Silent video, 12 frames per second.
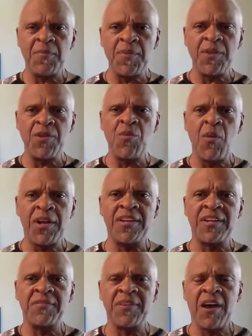You wanted
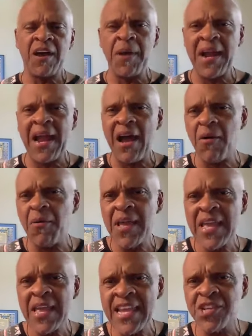to talk about how
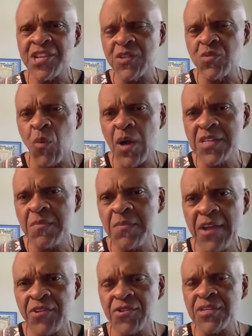each of us was
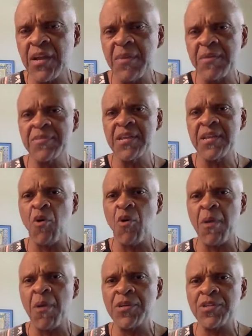mentored. Say more
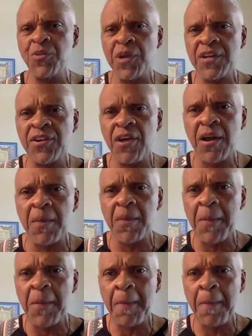about what you wanted to talk
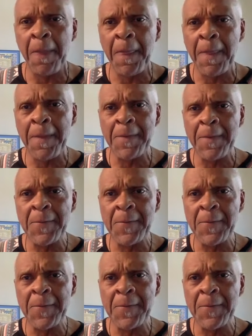about.